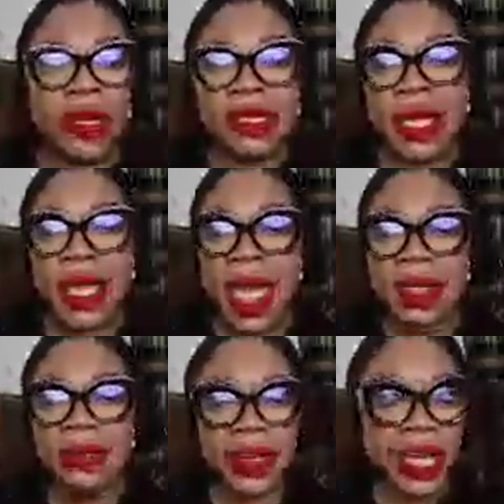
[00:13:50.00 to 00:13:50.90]
Say
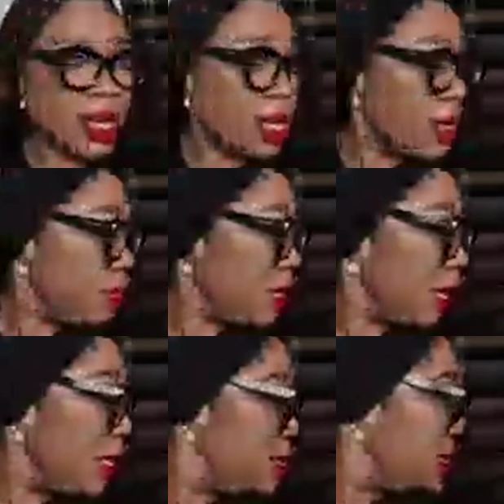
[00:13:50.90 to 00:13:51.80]
hi if you can hear me,
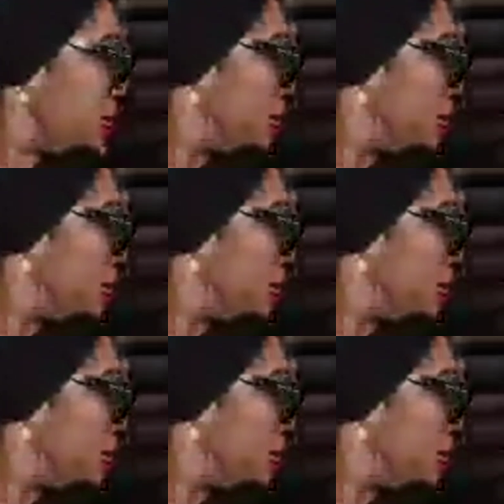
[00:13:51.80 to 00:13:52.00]
guys.